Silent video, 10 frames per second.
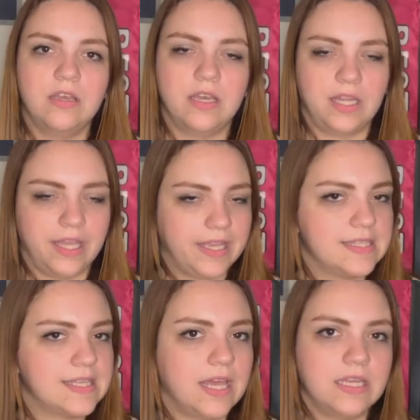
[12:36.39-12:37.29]
and like I
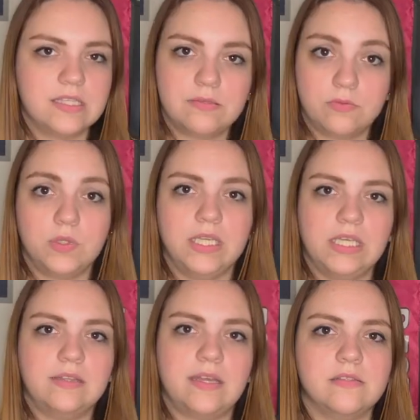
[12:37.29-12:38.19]
said, it's really
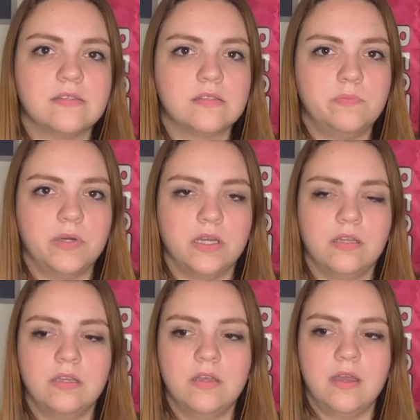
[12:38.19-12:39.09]
intense, but
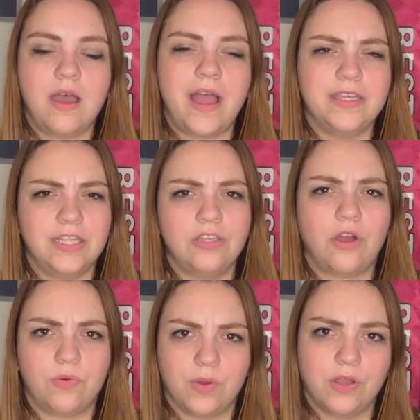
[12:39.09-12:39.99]
I
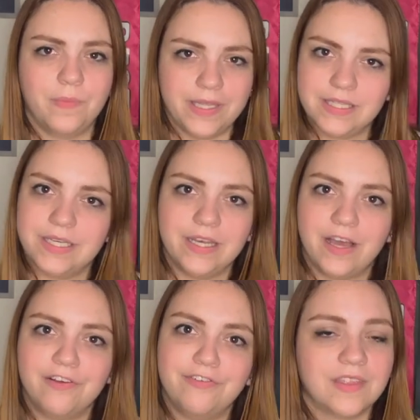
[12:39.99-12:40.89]
cannot recommend it
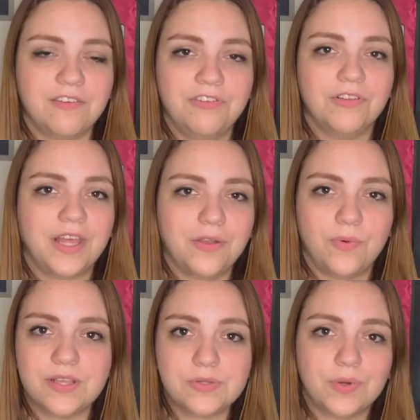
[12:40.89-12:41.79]
enough. If you like
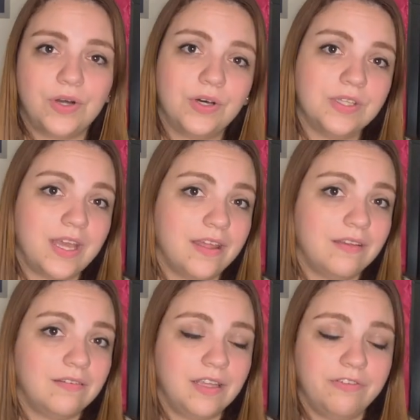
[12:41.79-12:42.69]
Westworld,
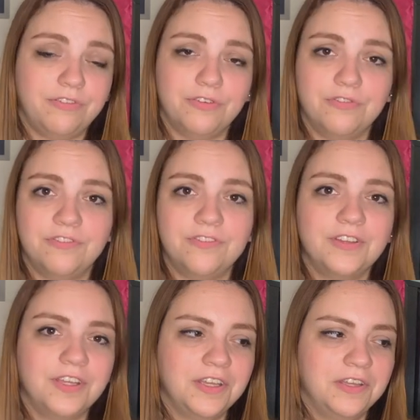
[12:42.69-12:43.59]
and if you
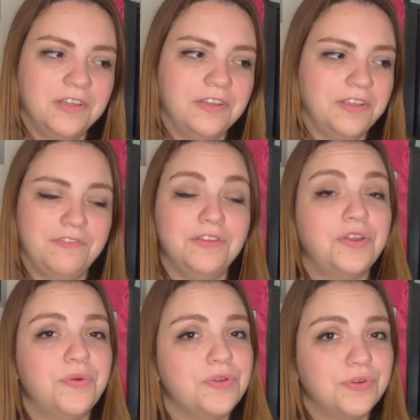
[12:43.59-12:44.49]

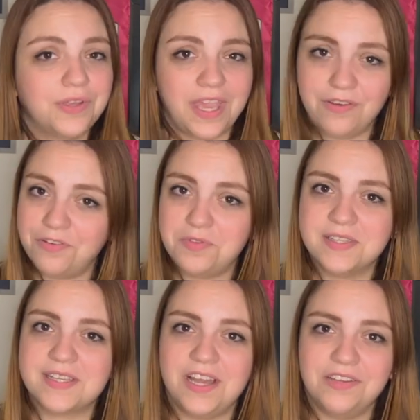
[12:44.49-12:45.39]
know you're okay with
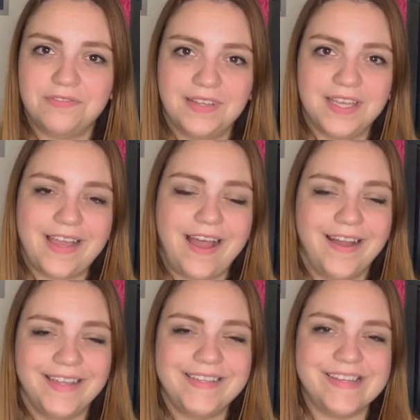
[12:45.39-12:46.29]
this kind of like
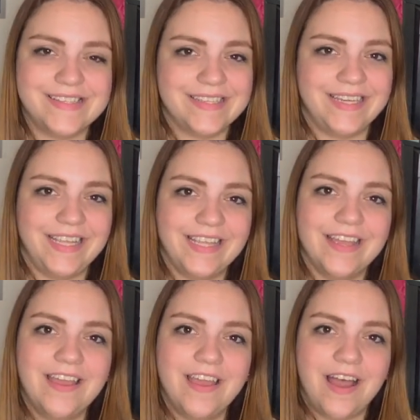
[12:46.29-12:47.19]
high intensity,
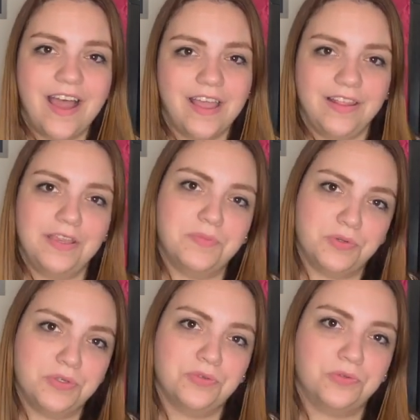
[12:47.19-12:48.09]
highly
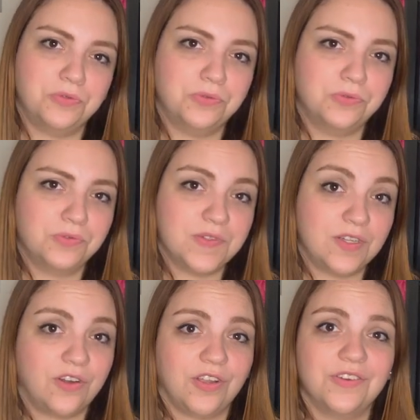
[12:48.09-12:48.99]
emotional
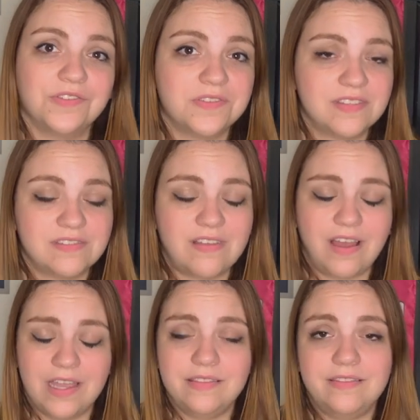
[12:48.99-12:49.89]
scenarios,
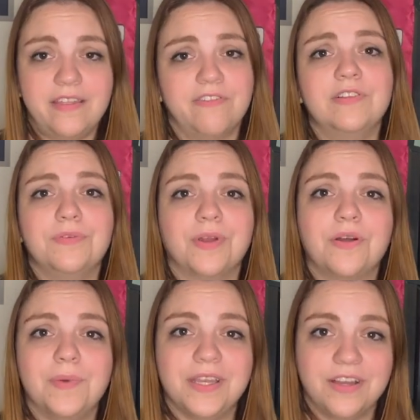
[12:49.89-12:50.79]
I definitely
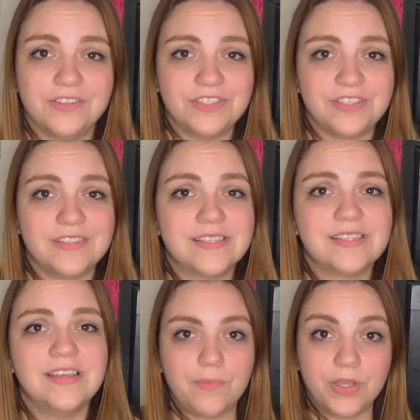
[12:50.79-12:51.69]
recommend
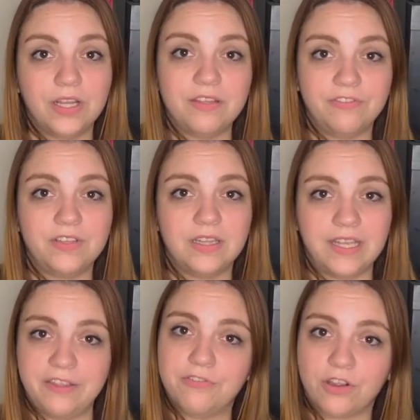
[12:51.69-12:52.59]
Conscience. I'm gonna leave a
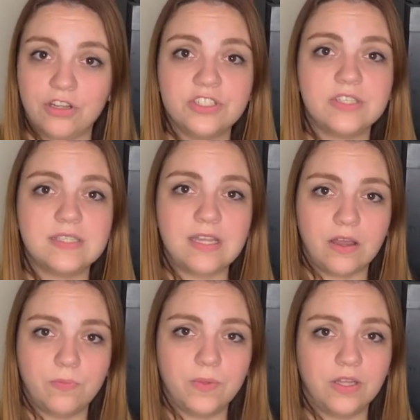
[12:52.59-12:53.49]
link for Conscience
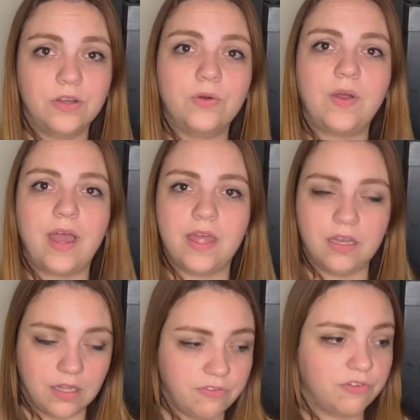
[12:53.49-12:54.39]
down below and a
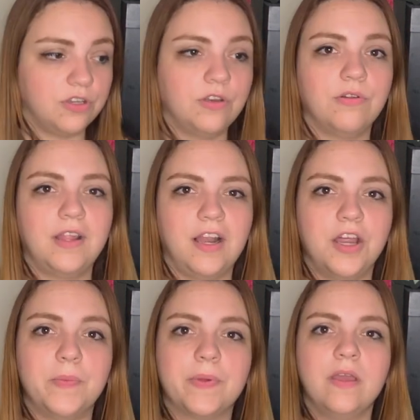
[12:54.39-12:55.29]
link for Not Only
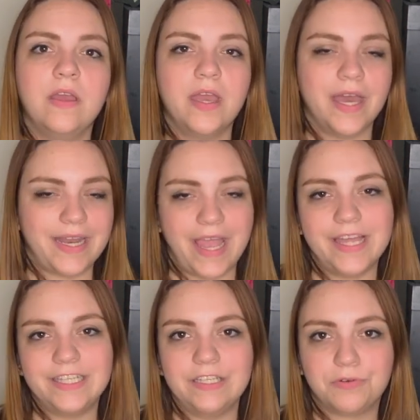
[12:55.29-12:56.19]
LARP, and I
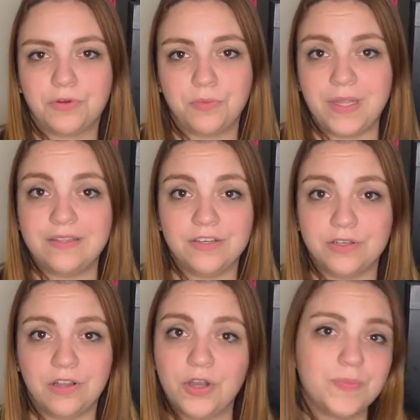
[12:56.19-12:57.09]
highly recommend
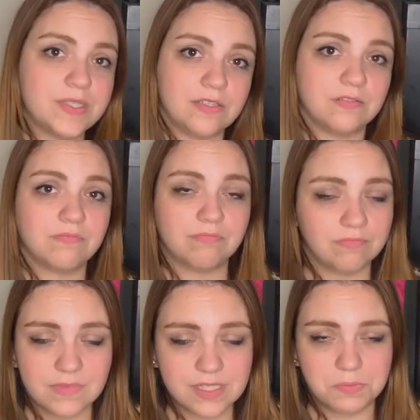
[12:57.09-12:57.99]
their LARPs. They're
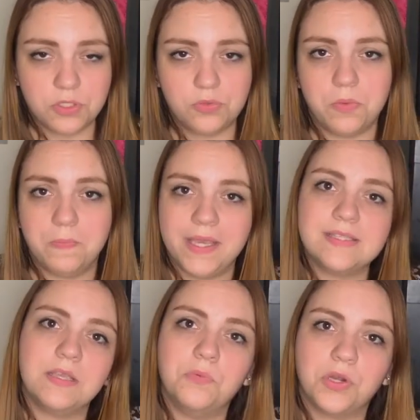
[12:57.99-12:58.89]
seem to do
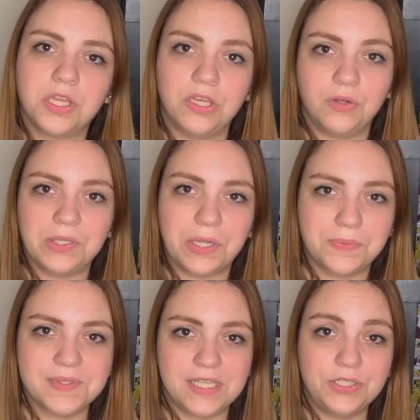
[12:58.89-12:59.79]
amazing work in all the
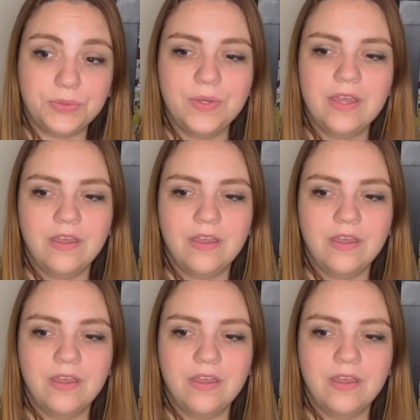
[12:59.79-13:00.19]
LARPs they do.